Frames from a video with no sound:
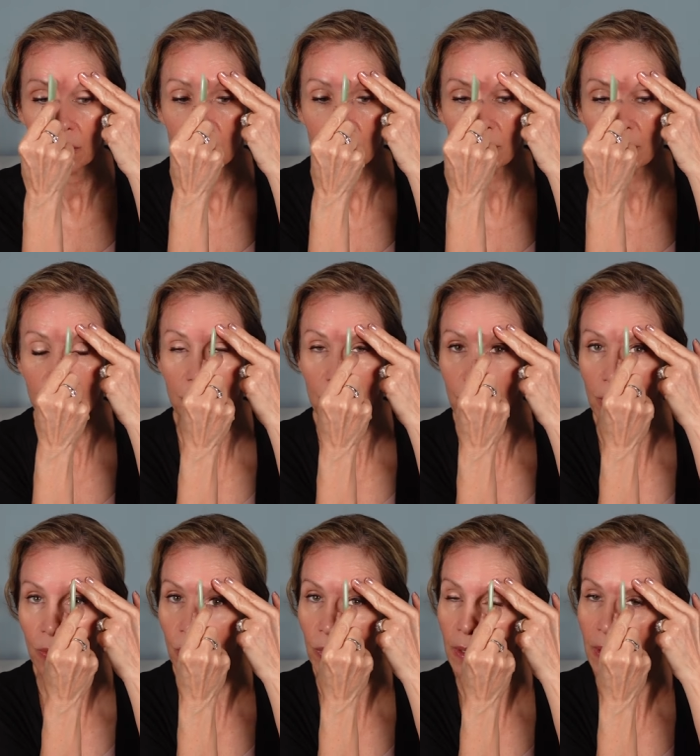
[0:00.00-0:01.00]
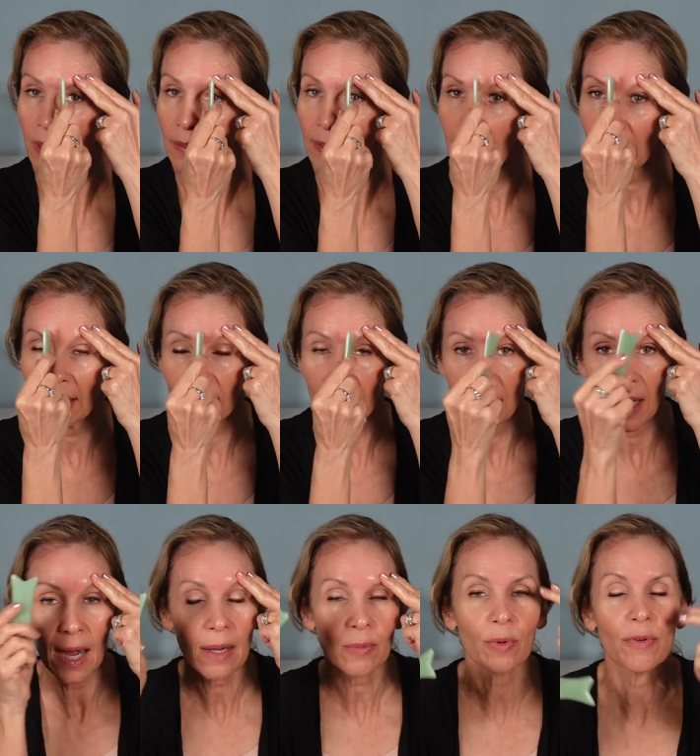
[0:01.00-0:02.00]
Just to sort of work on that area.
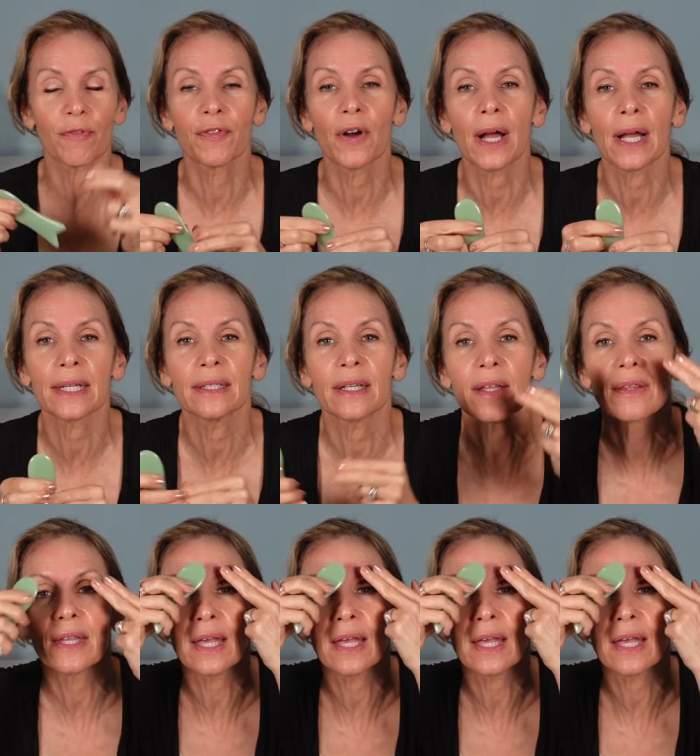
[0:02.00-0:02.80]
I will find